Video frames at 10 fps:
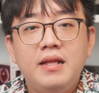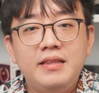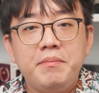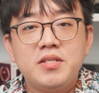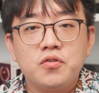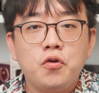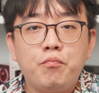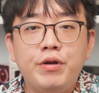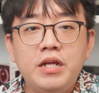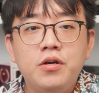That is also
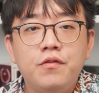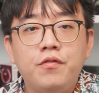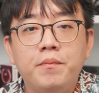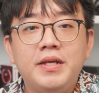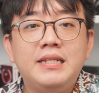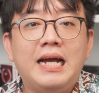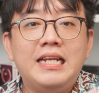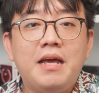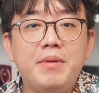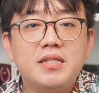pretty good from the
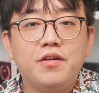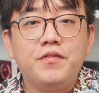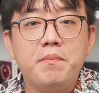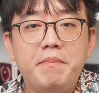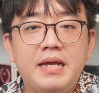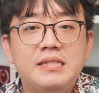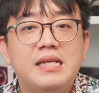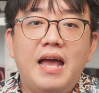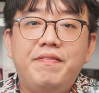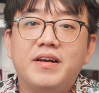dynamics of the bass
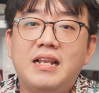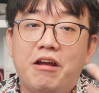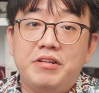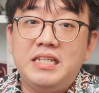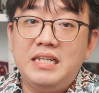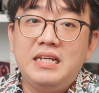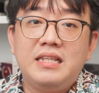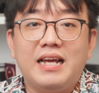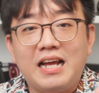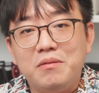and the clarity
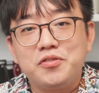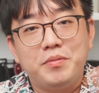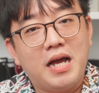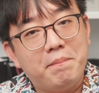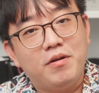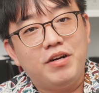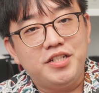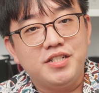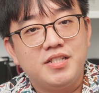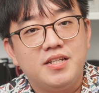that comes from the upper
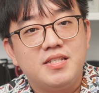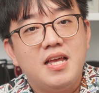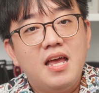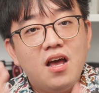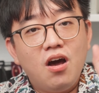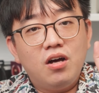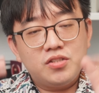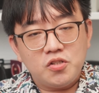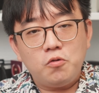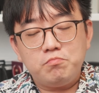registers.
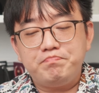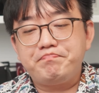So